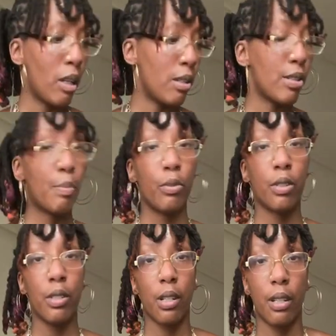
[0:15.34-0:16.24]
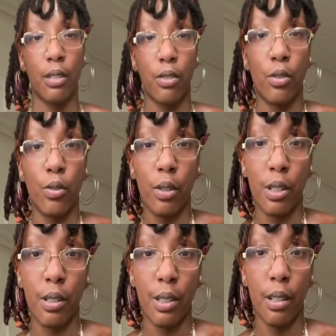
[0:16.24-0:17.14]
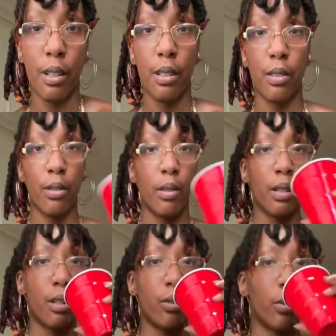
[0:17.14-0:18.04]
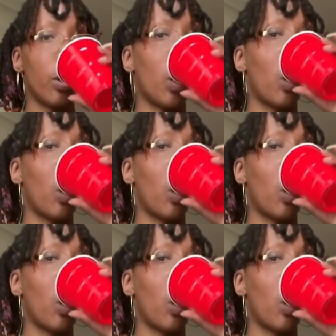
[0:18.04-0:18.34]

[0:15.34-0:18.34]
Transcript: sports science, nutrition science, and all that. Hold on.